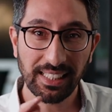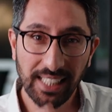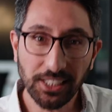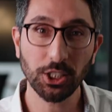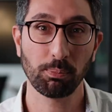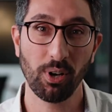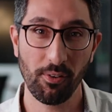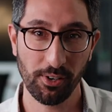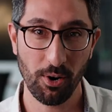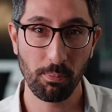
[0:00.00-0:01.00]
Get your
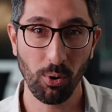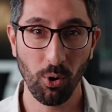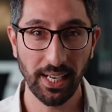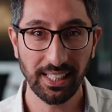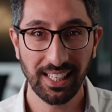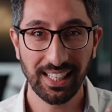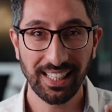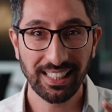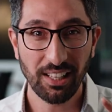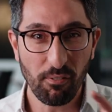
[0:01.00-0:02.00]
profit on point,
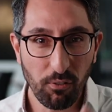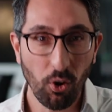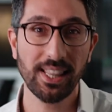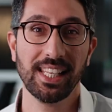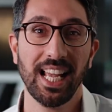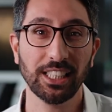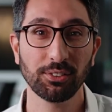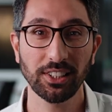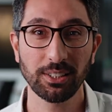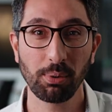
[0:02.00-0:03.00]
avoid the cash
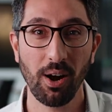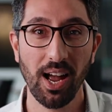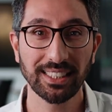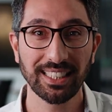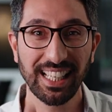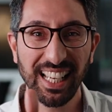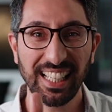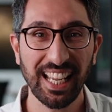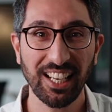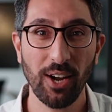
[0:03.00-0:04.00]
flow surprise,
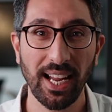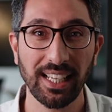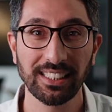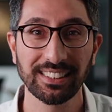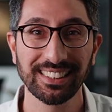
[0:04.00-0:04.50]
and get cracking.